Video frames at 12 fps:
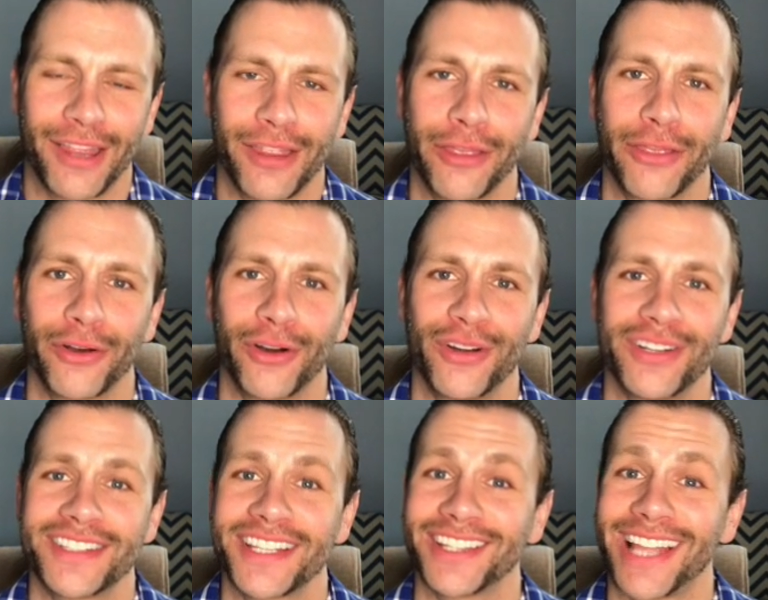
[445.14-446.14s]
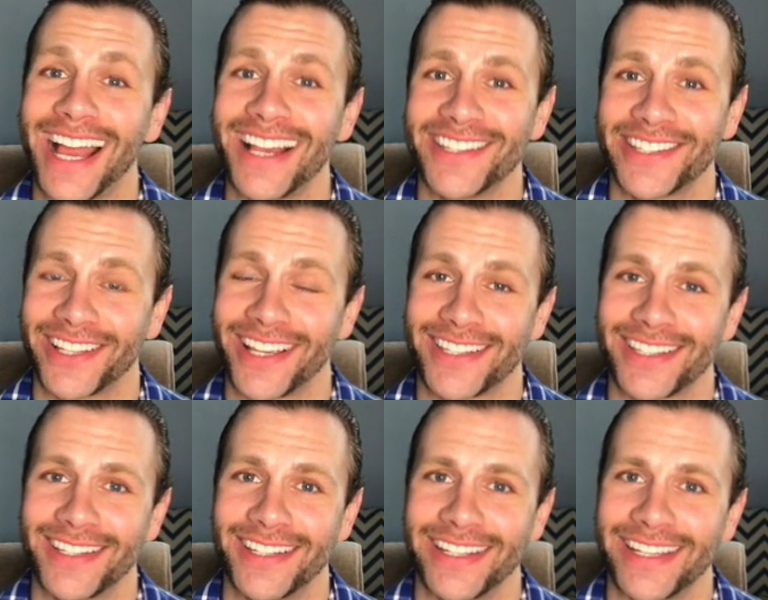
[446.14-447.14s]
The third to last
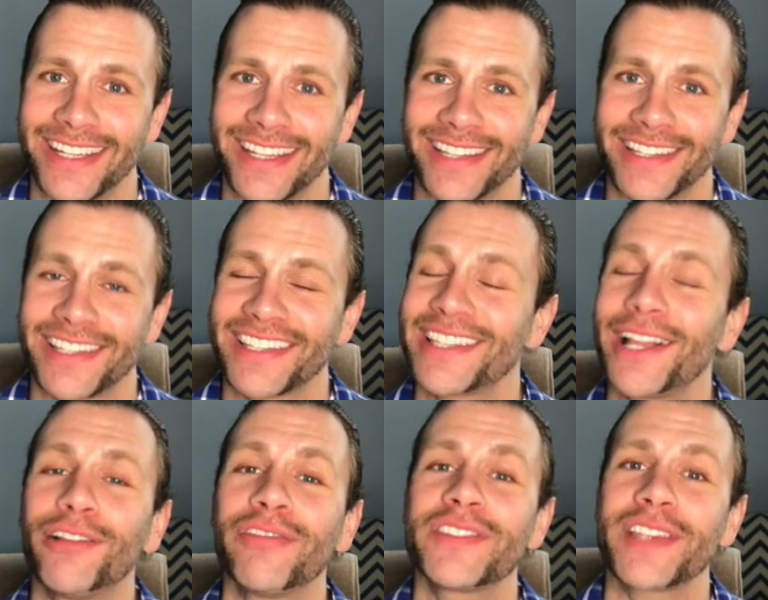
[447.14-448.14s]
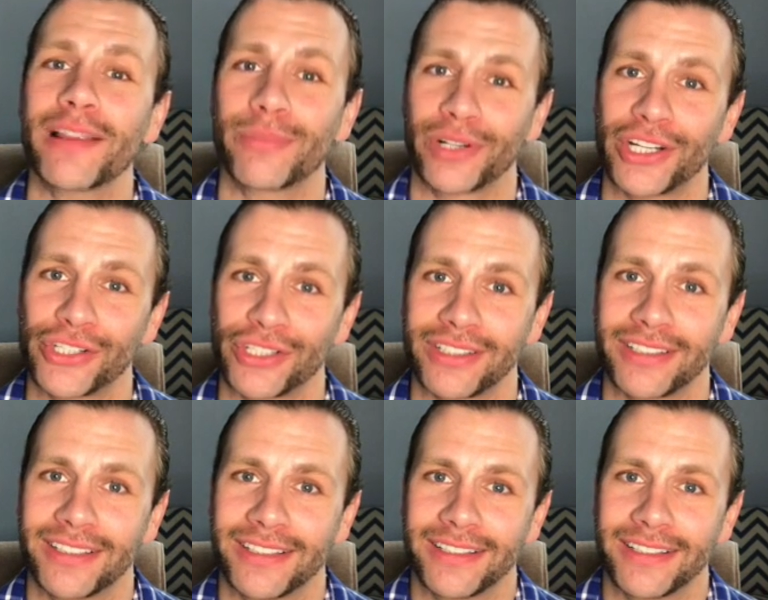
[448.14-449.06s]
lesson is self-celebration.